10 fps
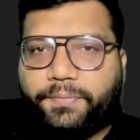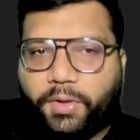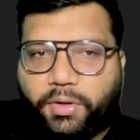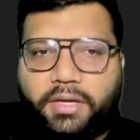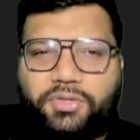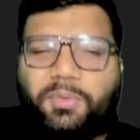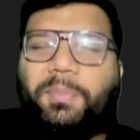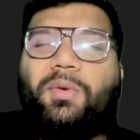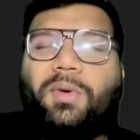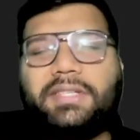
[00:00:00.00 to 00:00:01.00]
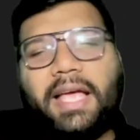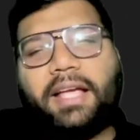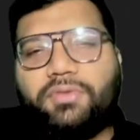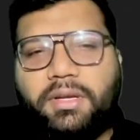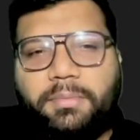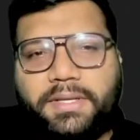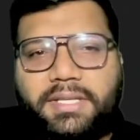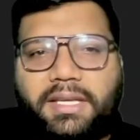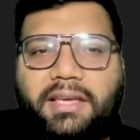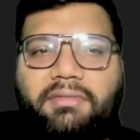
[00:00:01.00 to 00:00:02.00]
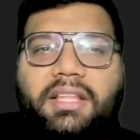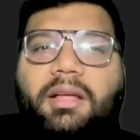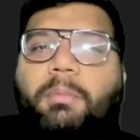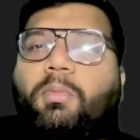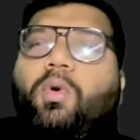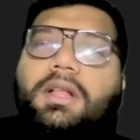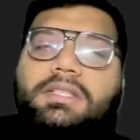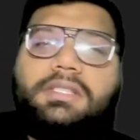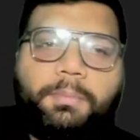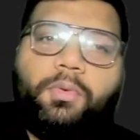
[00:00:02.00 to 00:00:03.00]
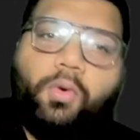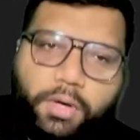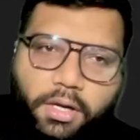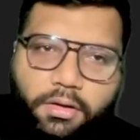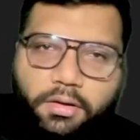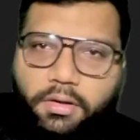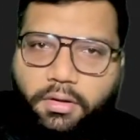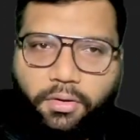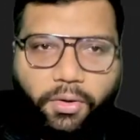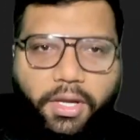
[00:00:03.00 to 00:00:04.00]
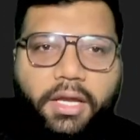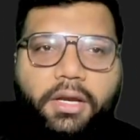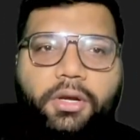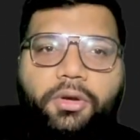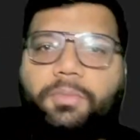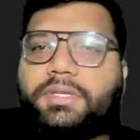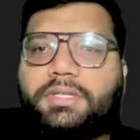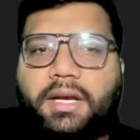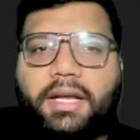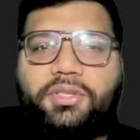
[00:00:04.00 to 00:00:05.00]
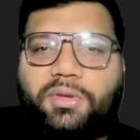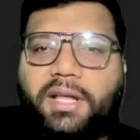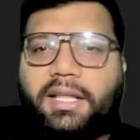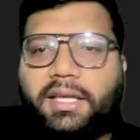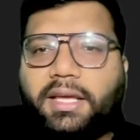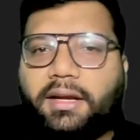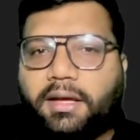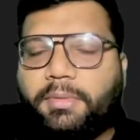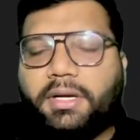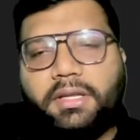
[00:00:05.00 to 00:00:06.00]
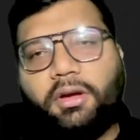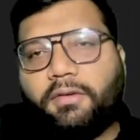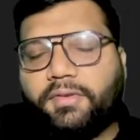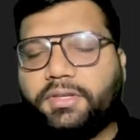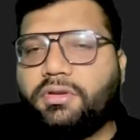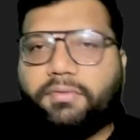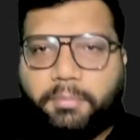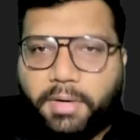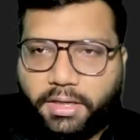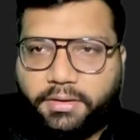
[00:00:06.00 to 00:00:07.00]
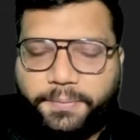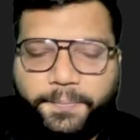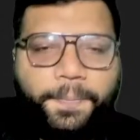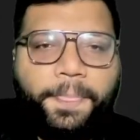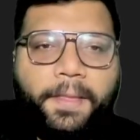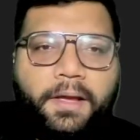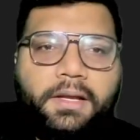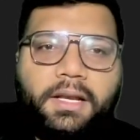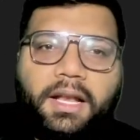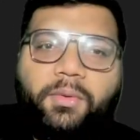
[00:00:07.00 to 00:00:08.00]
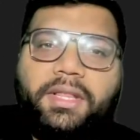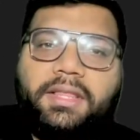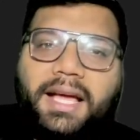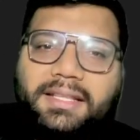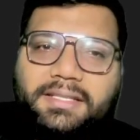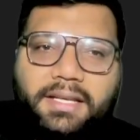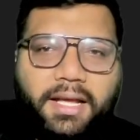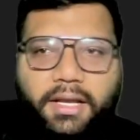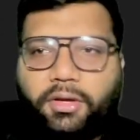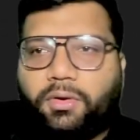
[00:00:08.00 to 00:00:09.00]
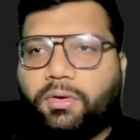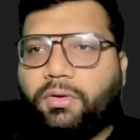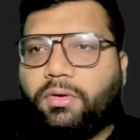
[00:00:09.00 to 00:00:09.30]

Okay, so B was actually giving the moral support, okay, to Mr. A so that he can commit the offense of murder. Now in that scenario,